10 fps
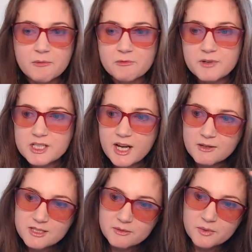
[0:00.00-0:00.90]
Reach out
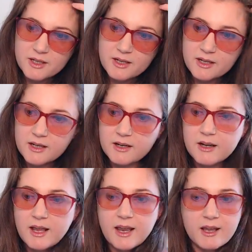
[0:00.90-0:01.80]
to me
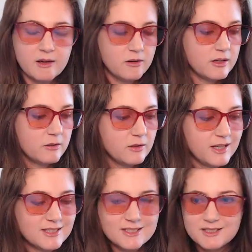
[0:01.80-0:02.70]
and
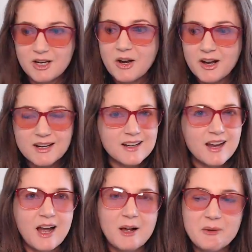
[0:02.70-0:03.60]
let's talk.
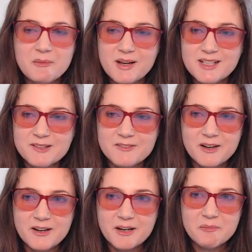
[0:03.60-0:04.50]
It's a
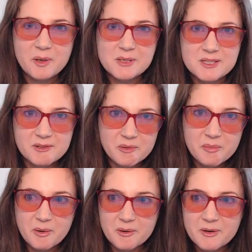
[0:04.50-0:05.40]
very personal
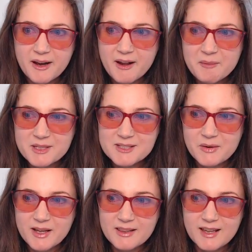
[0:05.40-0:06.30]
program, and so
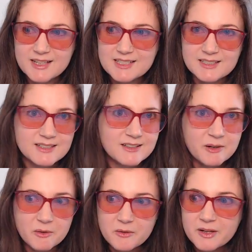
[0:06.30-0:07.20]
I like to
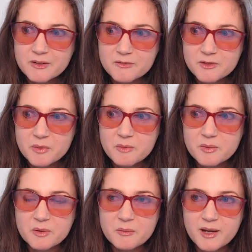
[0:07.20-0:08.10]
interview
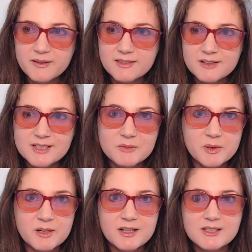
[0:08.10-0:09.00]
people about their
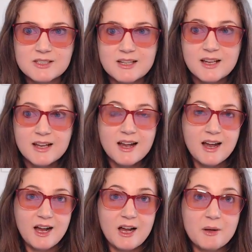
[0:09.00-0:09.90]
experience
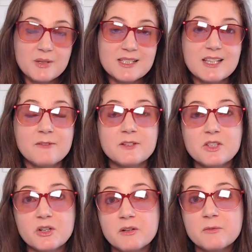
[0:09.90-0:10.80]
and see if it's a
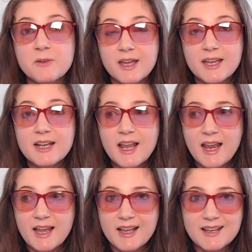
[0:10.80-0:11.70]
good fit.
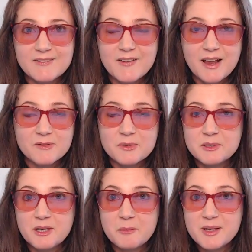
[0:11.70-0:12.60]
And we have
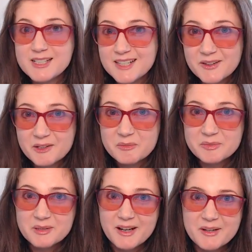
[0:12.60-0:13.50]
an amazing group
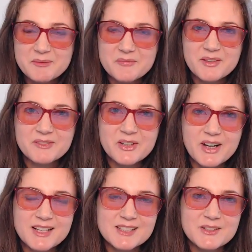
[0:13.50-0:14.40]
of
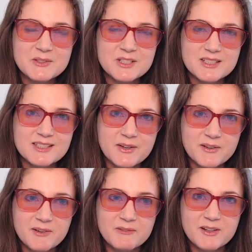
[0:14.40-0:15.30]
clients who just
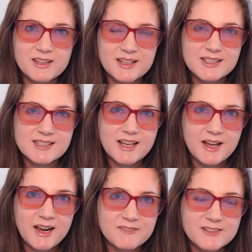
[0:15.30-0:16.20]
started with us
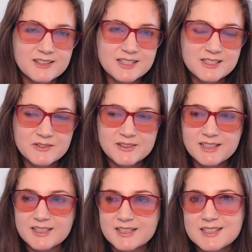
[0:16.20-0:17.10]
after this new
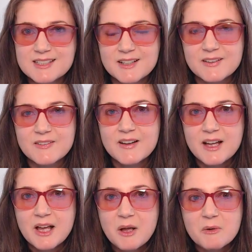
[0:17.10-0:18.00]
year. So
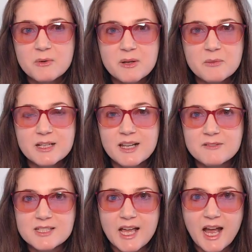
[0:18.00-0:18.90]
we would love
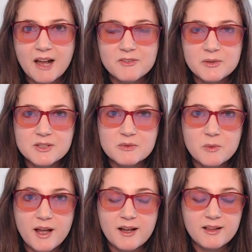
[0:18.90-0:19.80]
to have you as
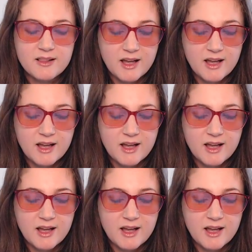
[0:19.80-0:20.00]
well.